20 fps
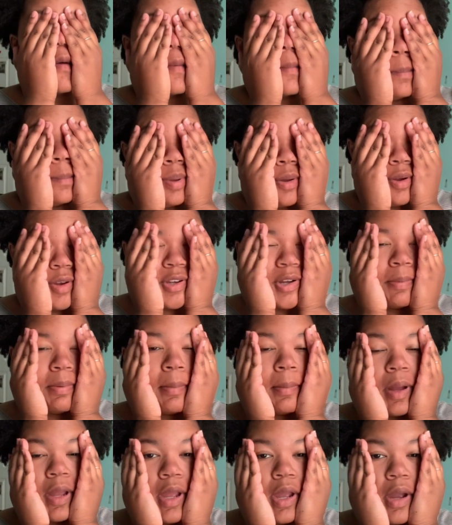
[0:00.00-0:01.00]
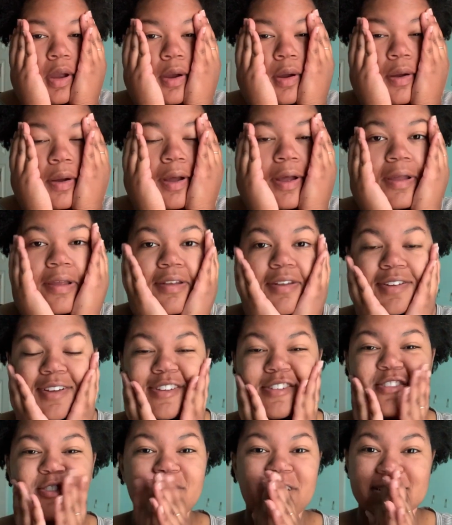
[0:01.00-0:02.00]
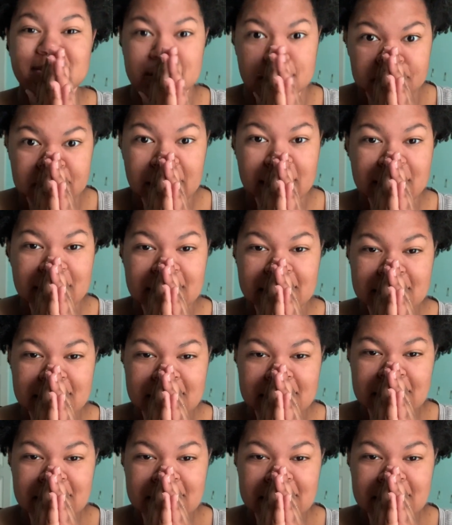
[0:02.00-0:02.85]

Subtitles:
buildup on my hair, so I was scratching my head.